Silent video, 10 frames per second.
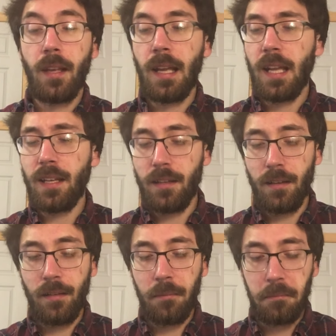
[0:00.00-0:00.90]
it
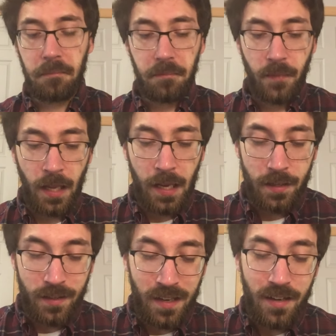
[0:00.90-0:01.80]

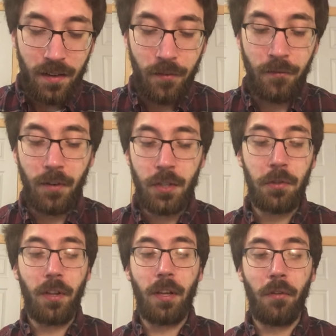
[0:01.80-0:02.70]
it didn't
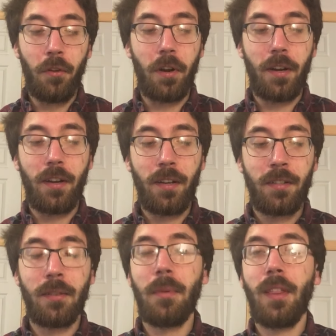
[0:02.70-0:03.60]
visually look
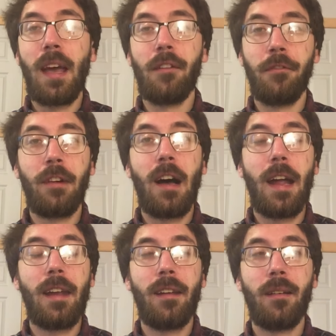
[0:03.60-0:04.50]
to be that
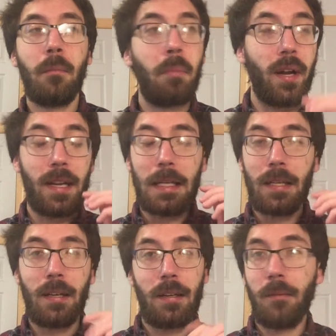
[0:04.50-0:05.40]
fine, but it
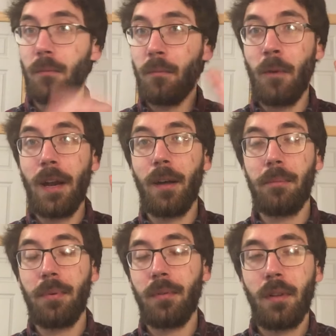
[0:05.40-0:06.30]
went
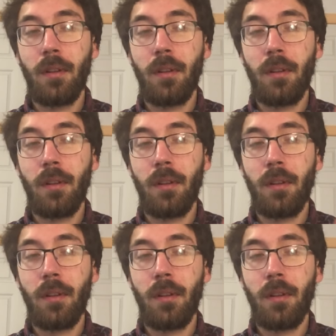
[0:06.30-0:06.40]
up